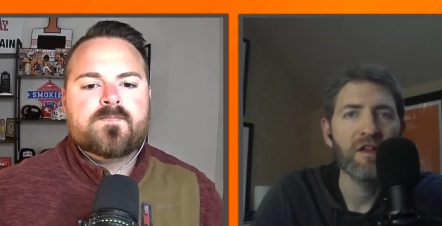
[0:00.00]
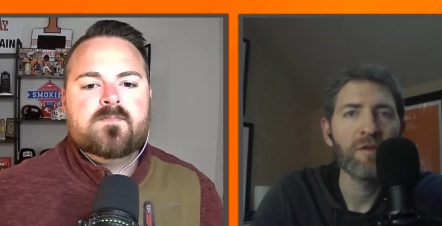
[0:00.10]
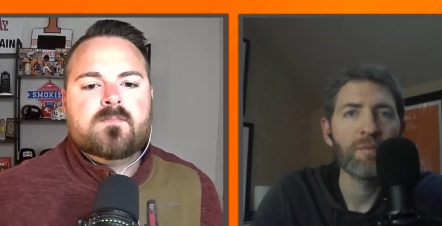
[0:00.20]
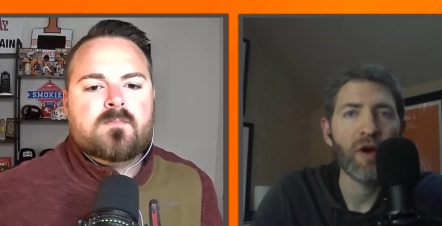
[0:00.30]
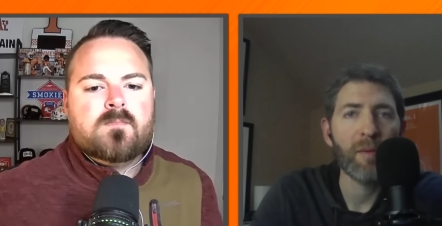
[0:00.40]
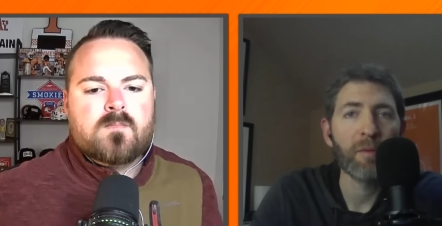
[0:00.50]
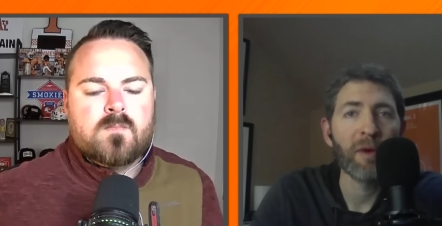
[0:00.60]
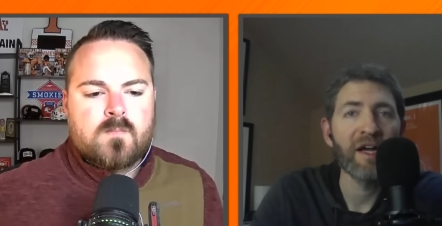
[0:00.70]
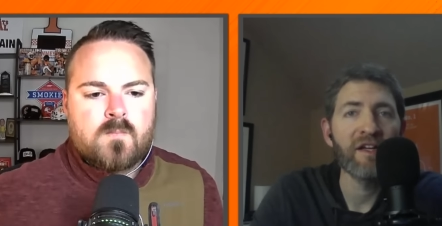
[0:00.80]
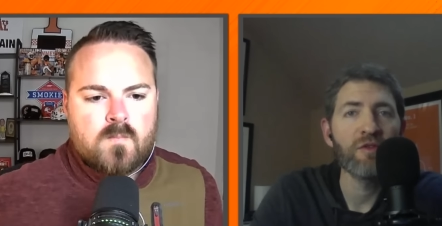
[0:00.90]
Speaker 1: the proper
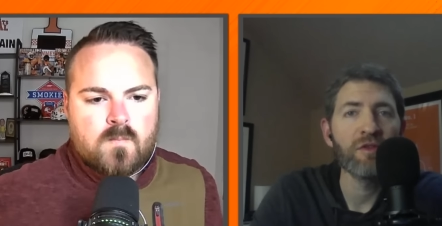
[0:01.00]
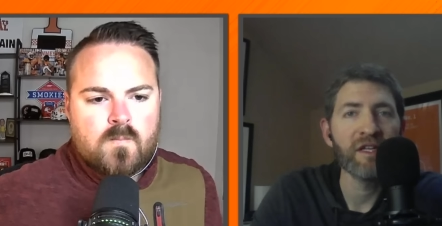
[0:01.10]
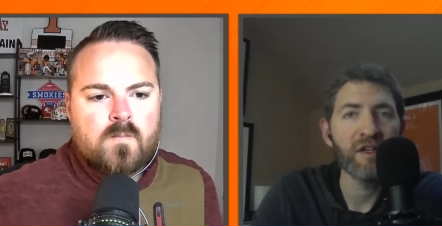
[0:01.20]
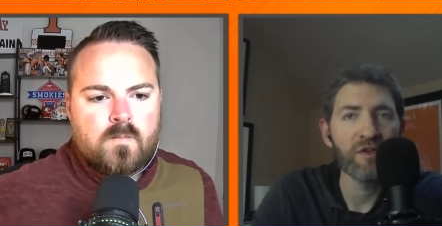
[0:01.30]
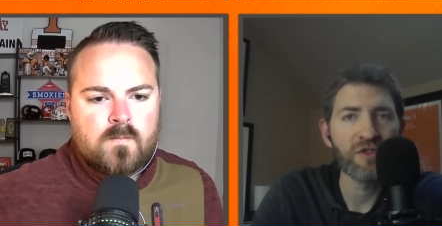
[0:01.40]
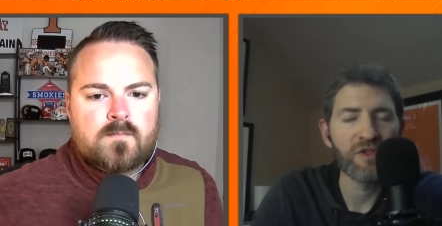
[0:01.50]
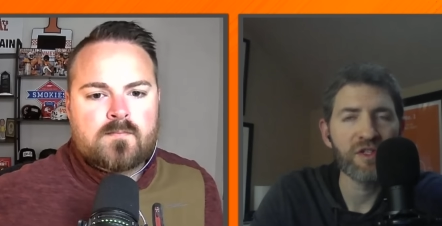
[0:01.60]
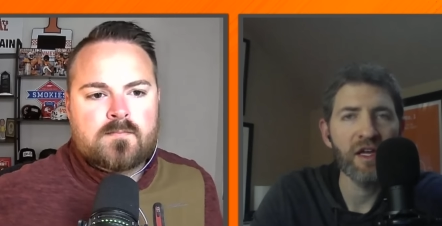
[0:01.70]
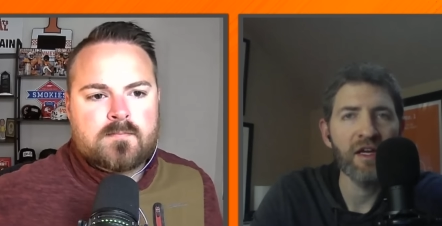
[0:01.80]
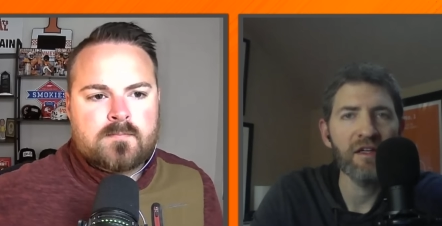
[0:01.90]
buy-in. Your leaders are
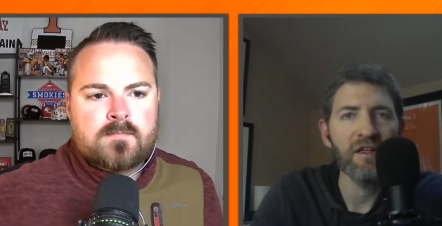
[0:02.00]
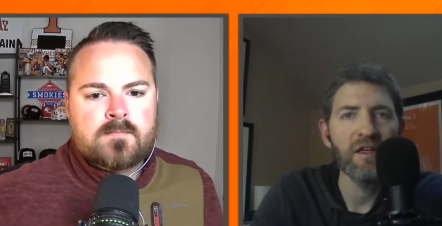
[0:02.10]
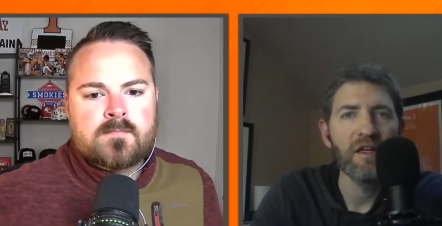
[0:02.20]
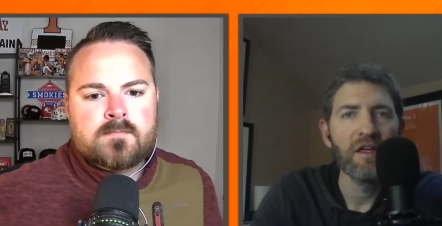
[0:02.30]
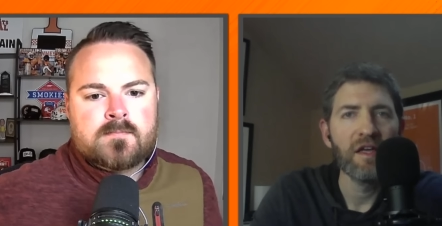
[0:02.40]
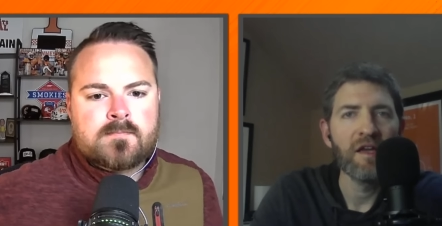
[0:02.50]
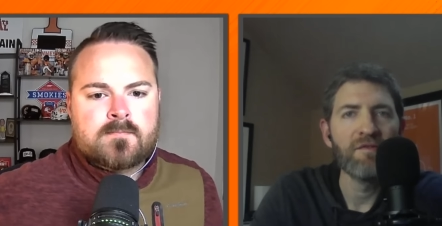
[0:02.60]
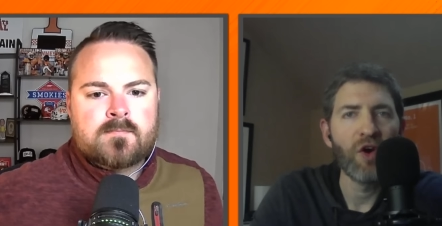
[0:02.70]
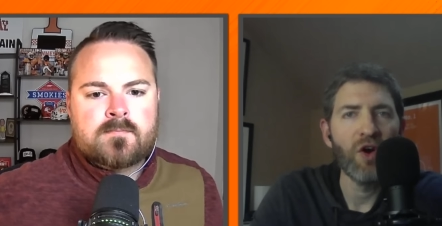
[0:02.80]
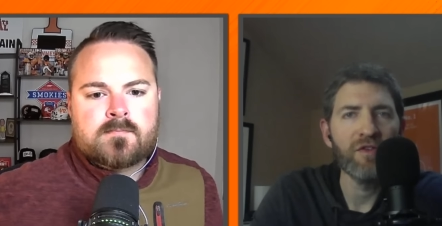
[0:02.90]
staying
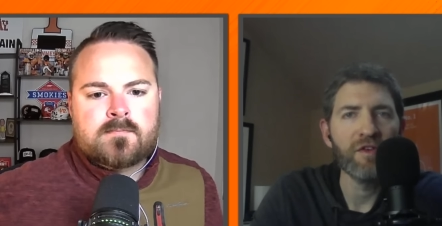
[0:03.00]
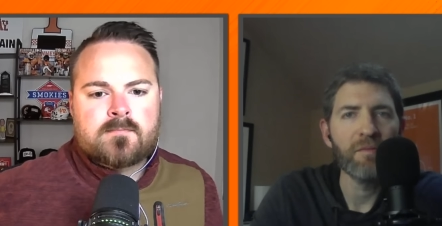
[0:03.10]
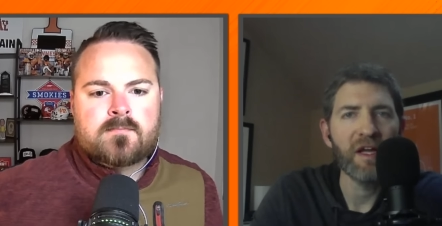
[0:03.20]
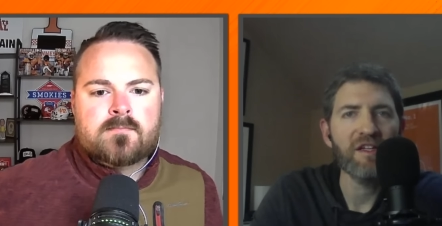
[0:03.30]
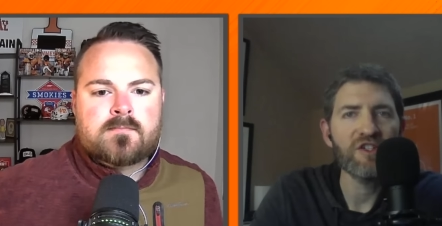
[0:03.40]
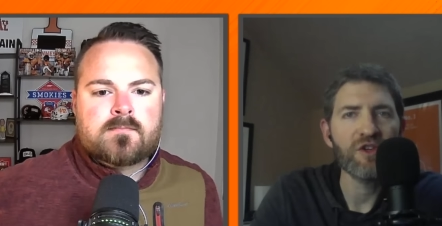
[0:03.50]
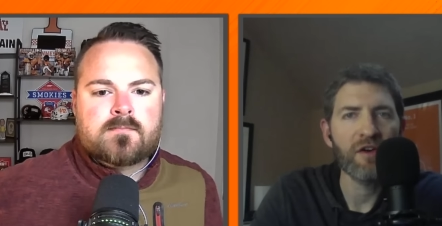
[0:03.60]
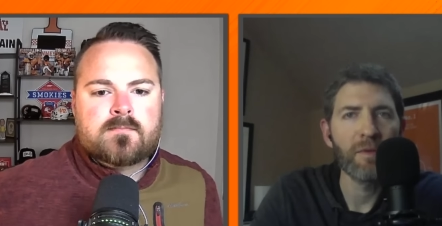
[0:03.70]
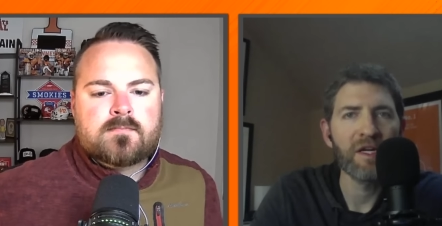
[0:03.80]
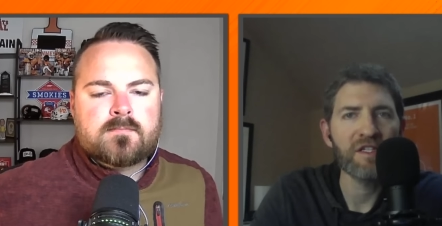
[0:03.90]
involved and making sure
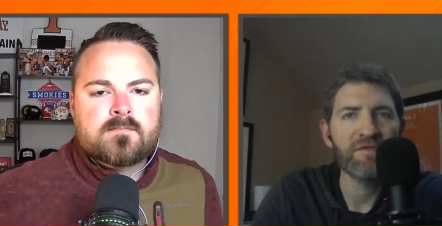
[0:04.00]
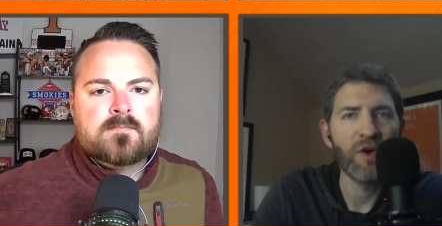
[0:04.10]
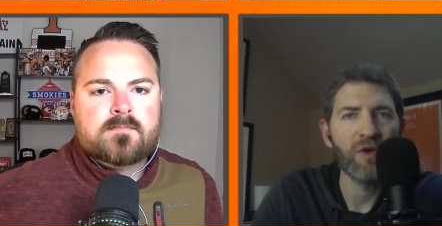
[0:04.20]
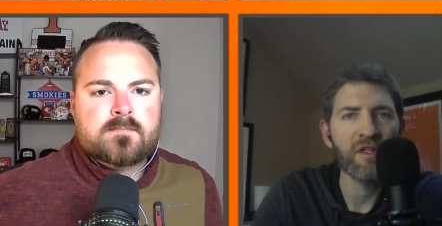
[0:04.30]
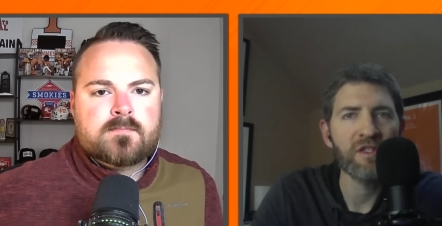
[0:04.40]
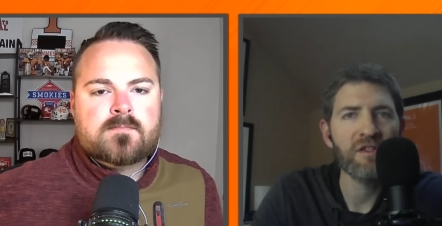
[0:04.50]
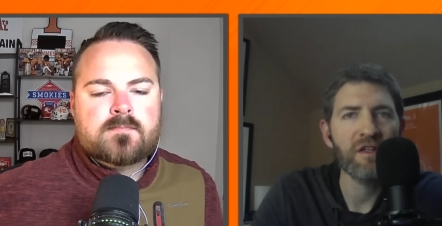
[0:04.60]
everybody's focused.